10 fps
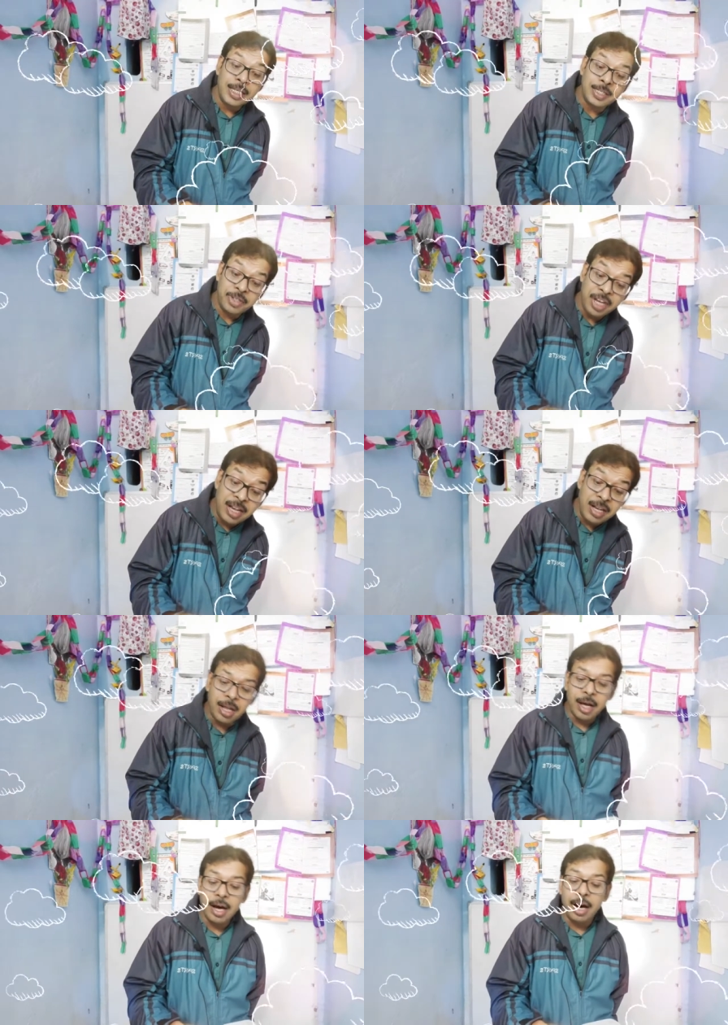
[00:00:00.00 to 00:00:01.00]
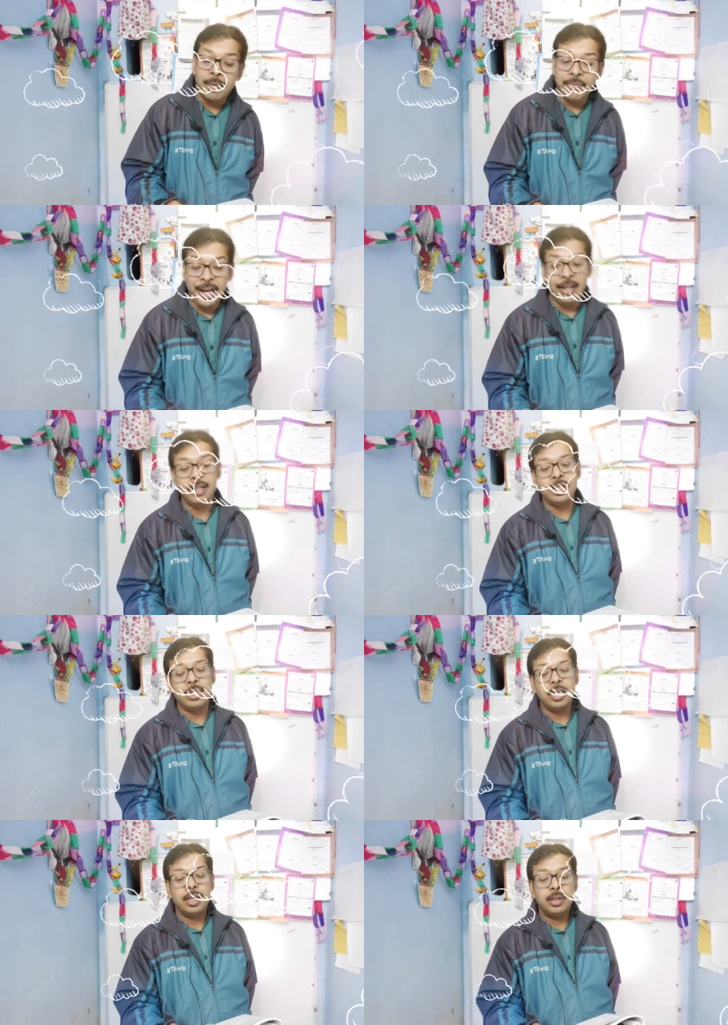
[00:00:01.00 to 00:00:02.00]
still a
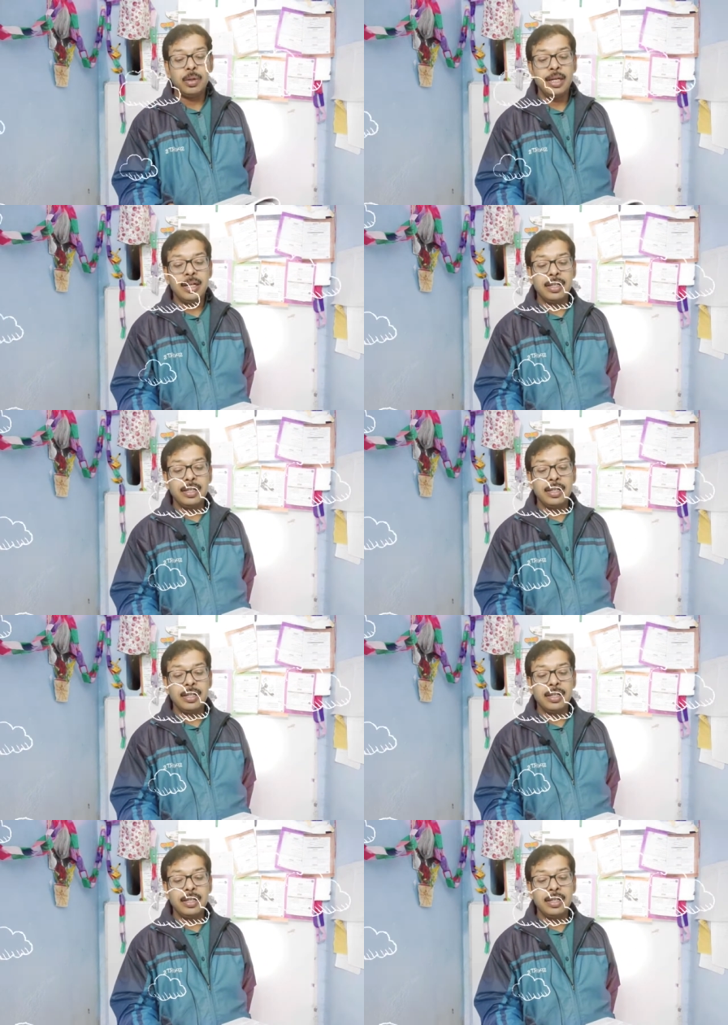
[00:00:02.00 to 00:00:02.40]
friend to little